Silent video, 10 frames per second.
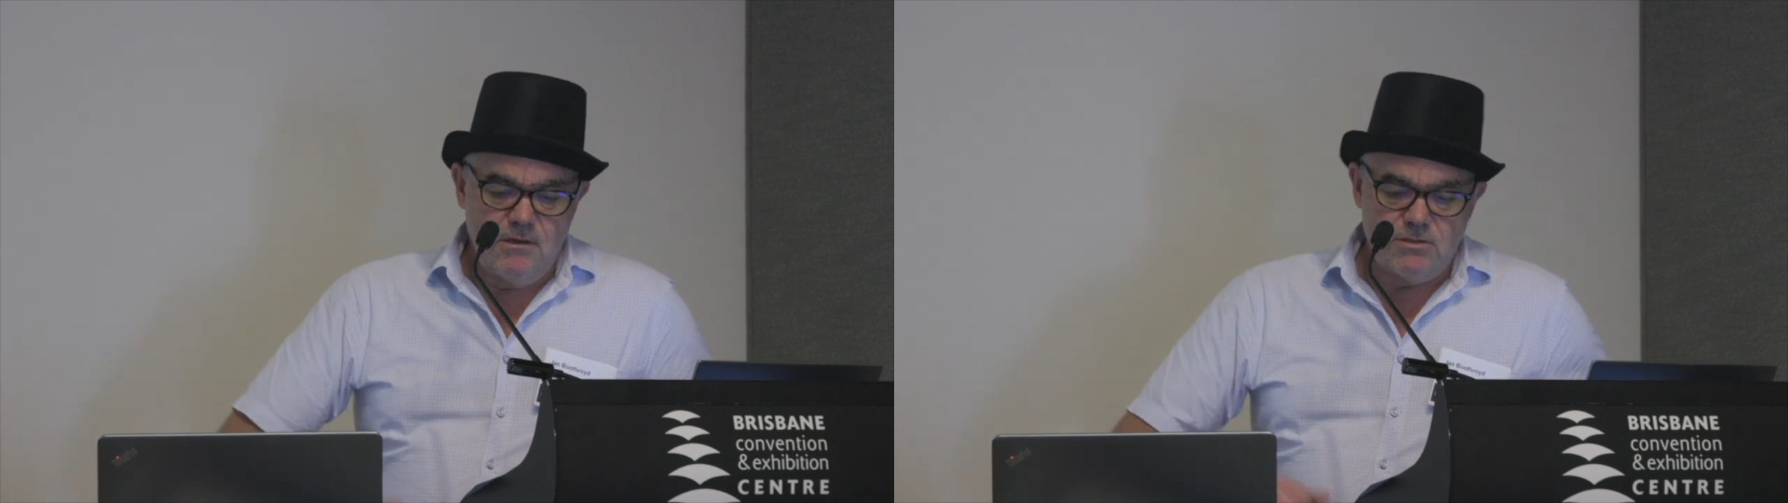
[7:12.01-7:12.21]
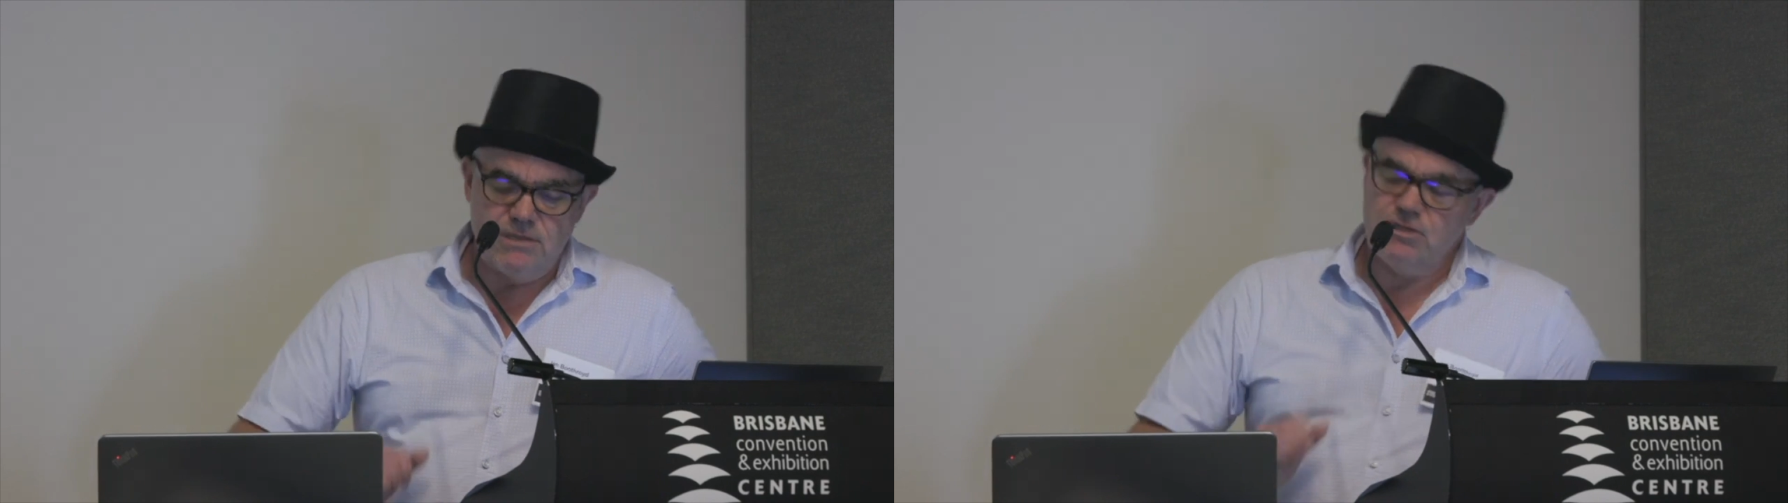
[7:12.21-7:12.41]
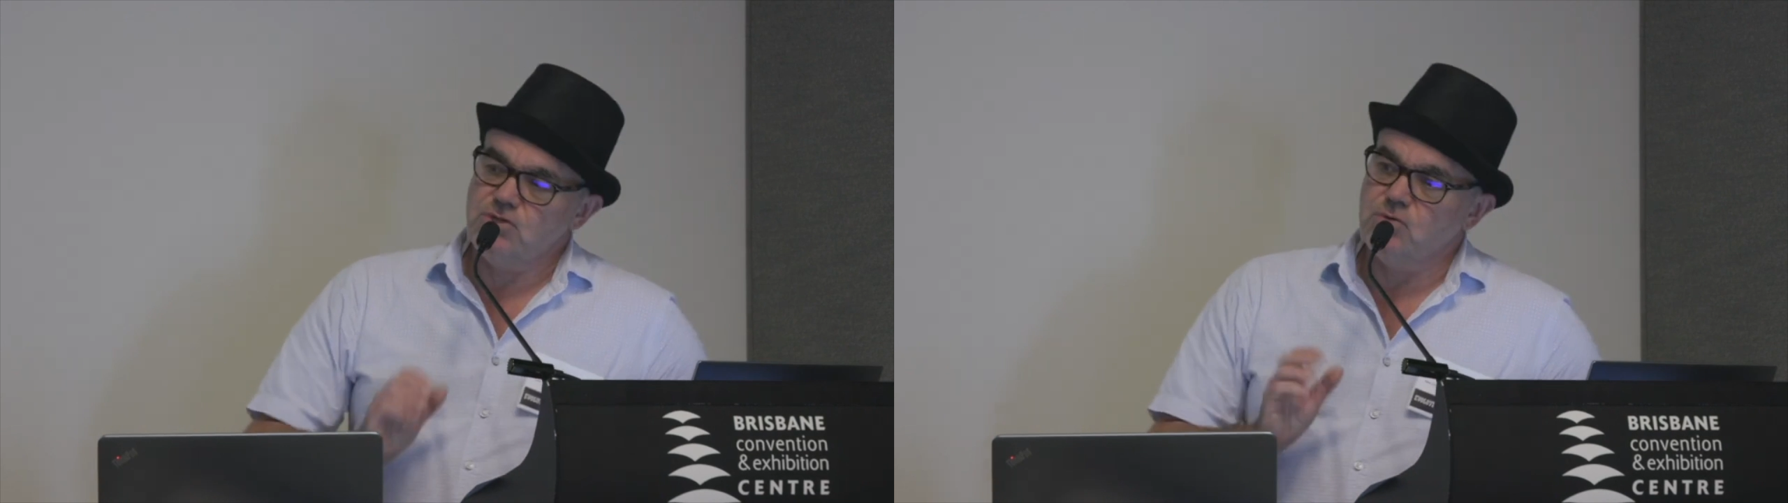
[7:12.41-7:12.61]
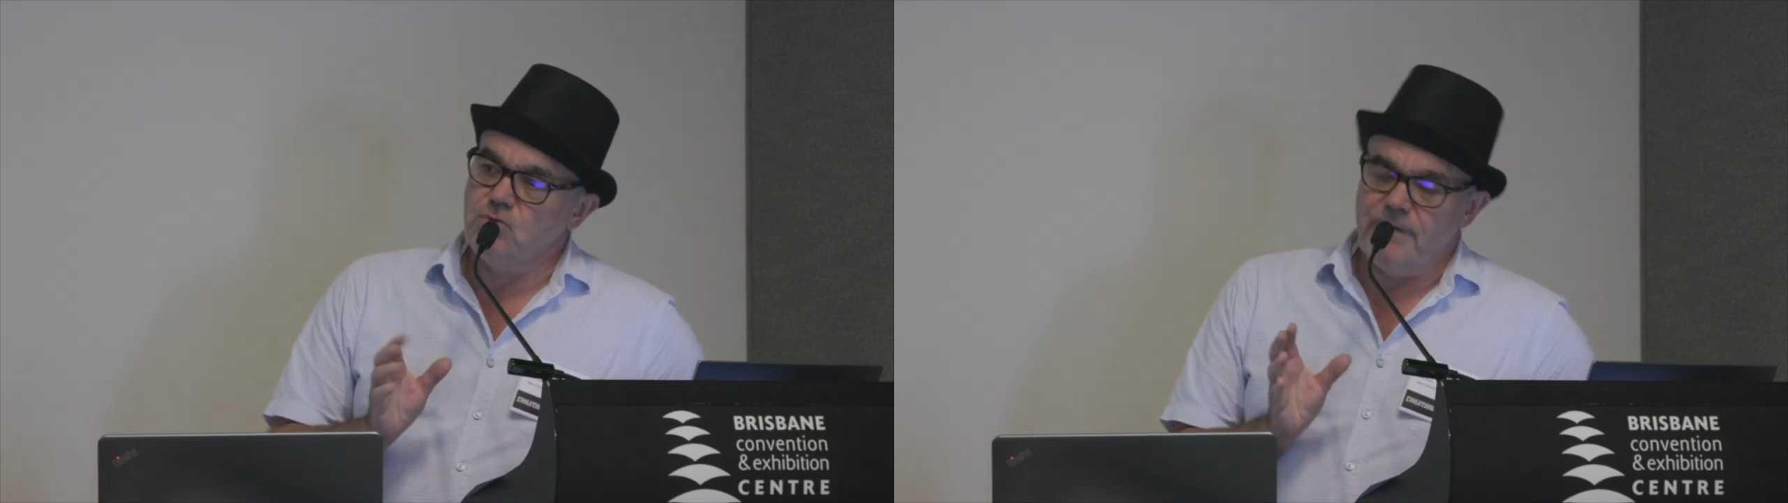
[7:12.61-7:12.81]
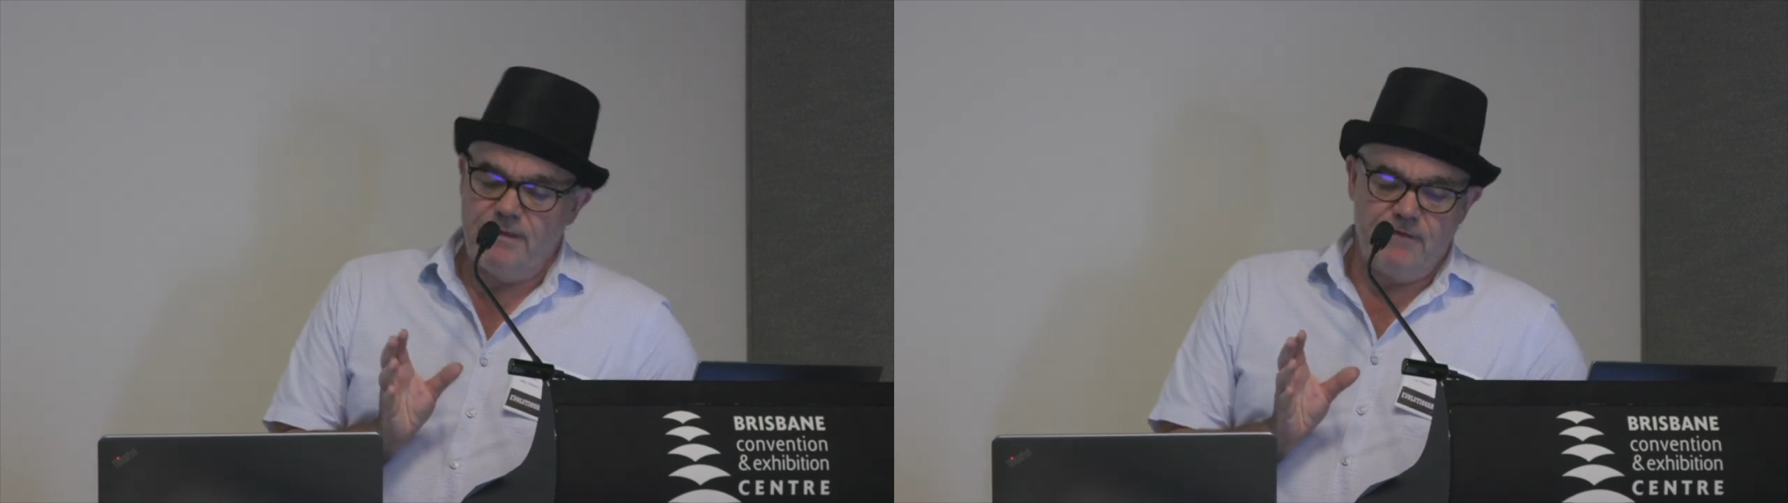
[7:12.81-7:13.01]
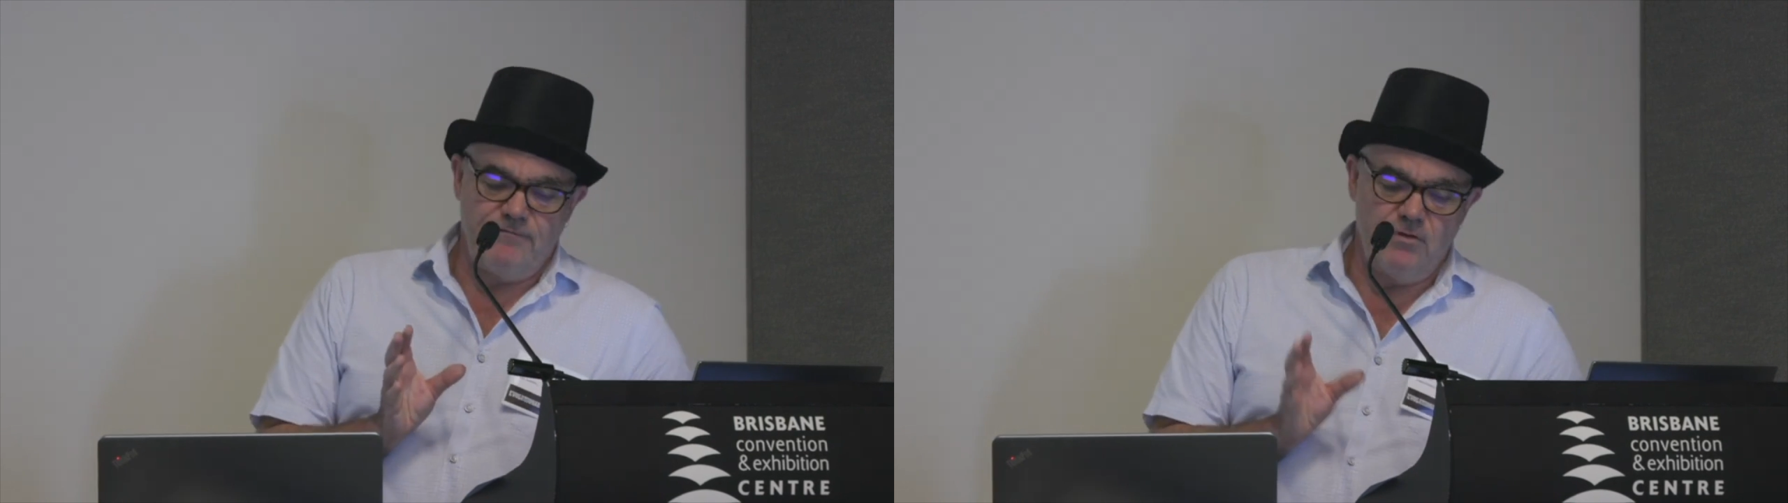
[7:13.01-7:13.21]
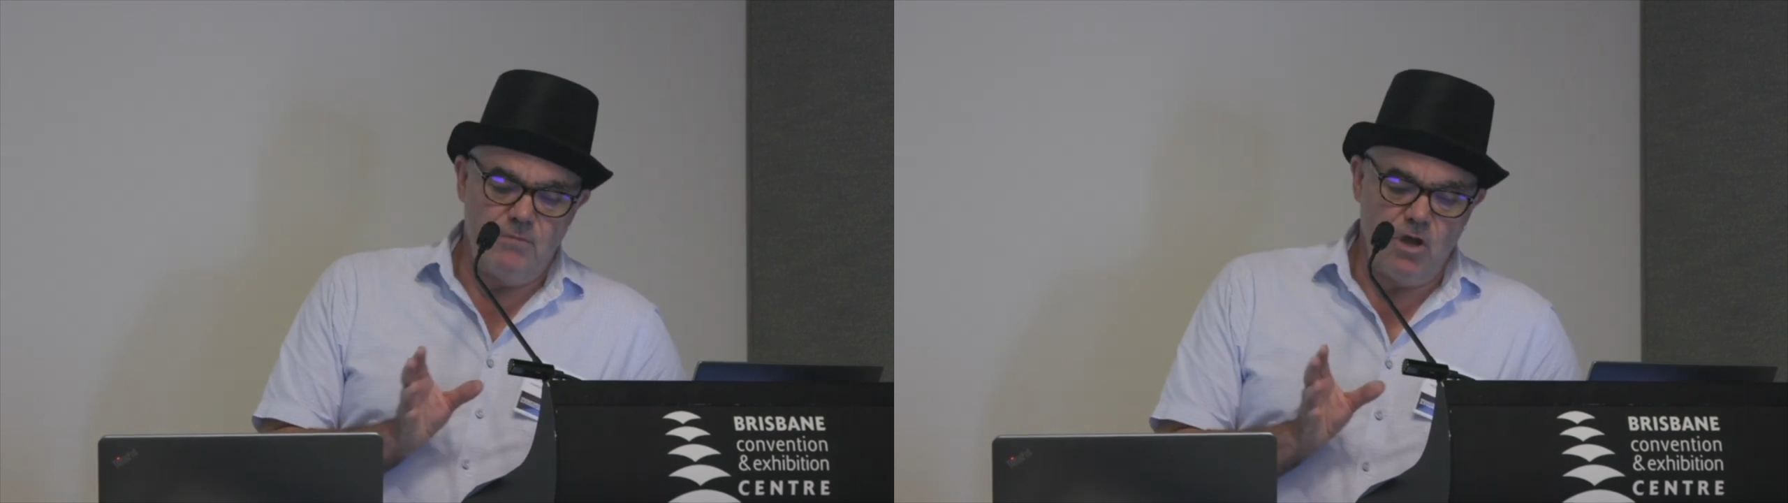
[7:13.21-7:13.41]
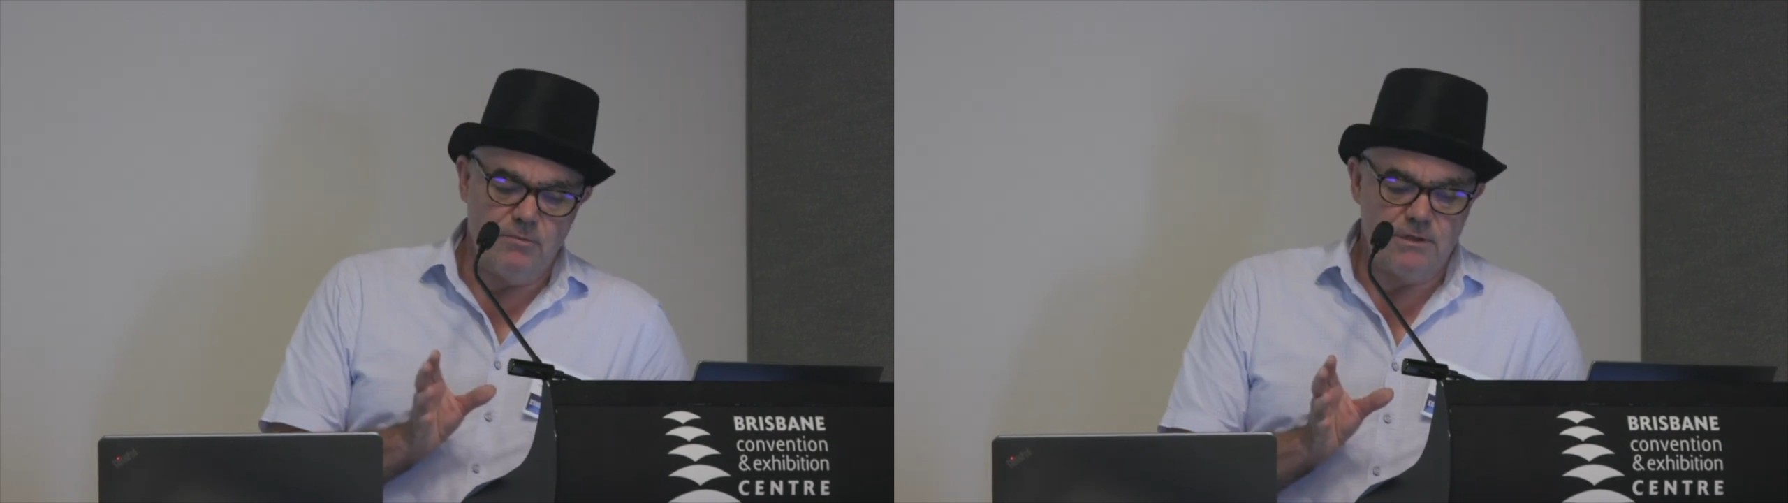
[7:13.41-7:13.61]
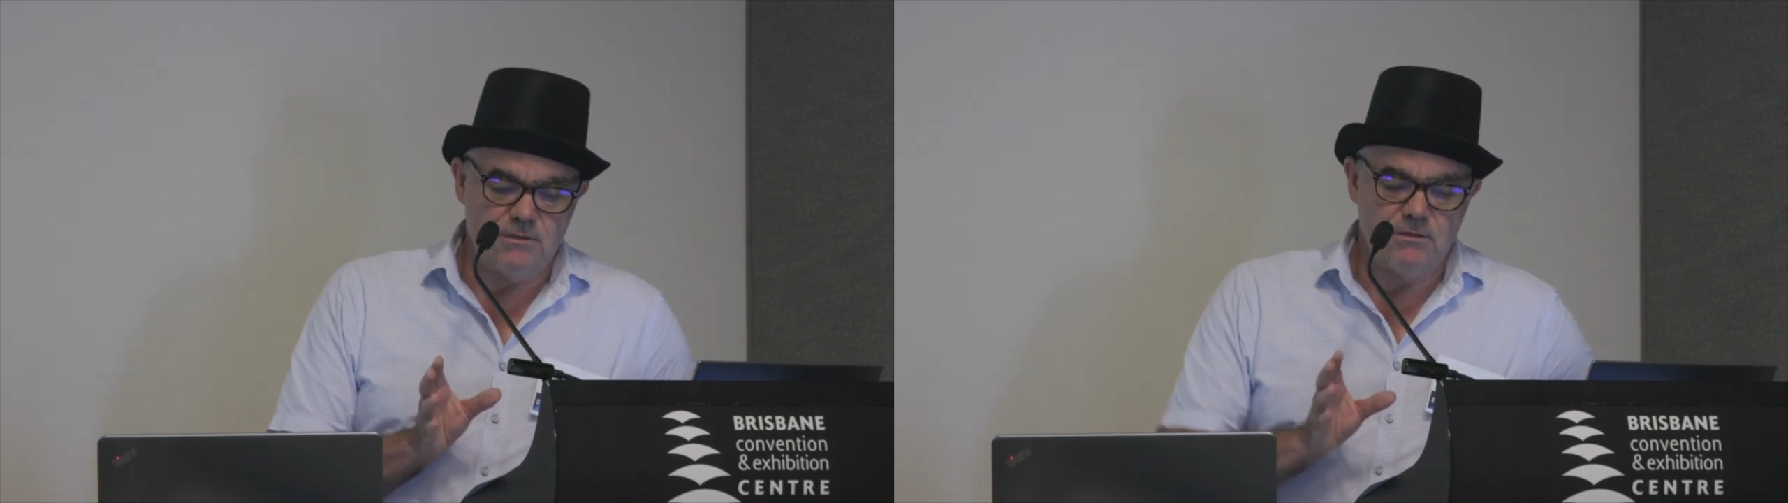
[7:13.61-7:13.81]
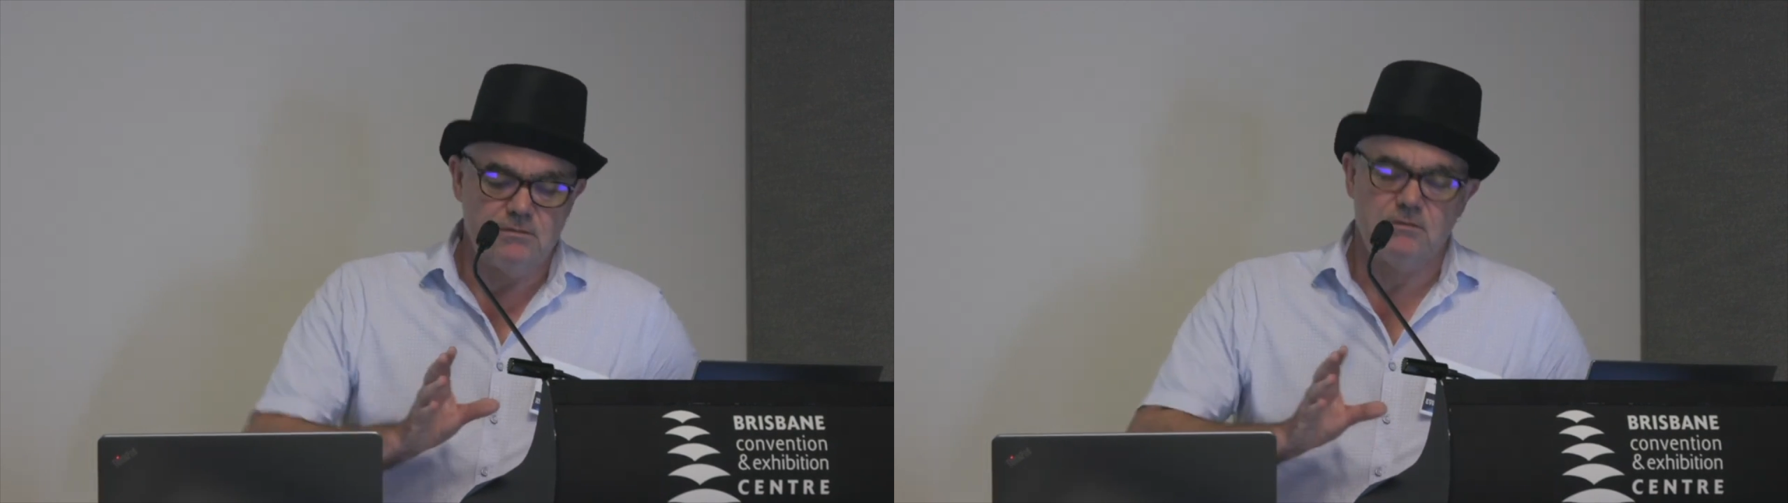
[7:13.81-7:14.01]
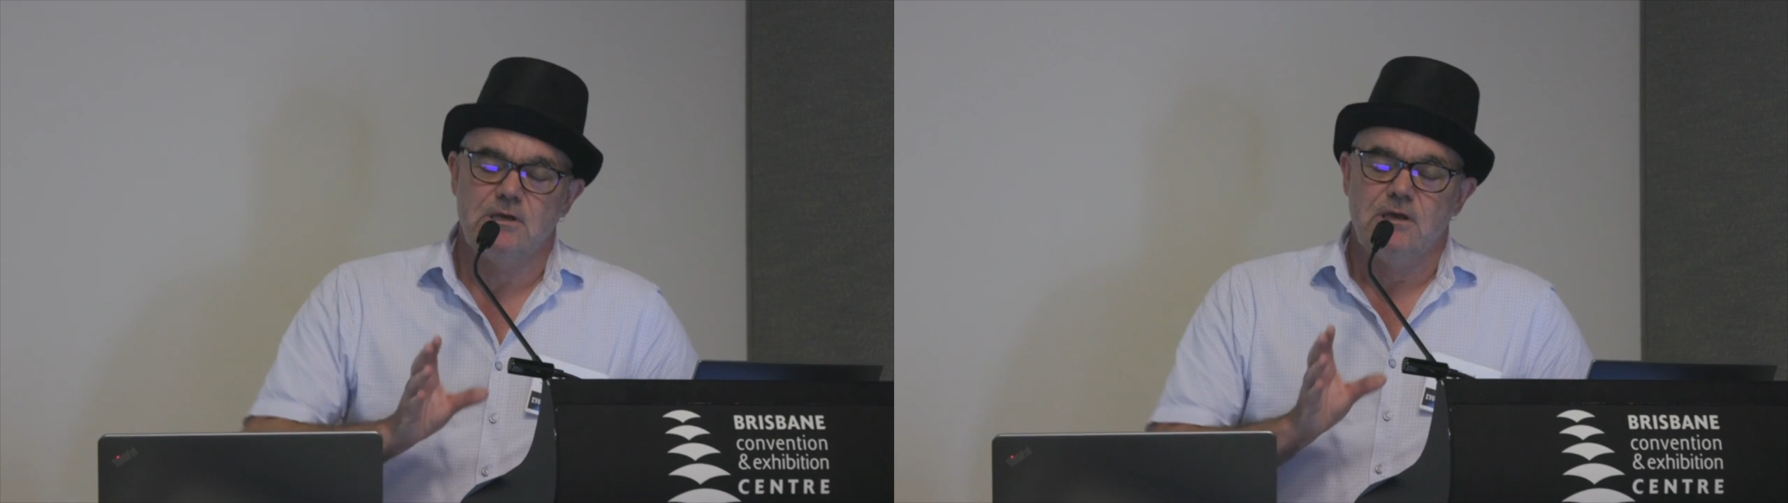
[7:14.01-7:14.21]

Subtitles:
So let's just talk about that for a moment.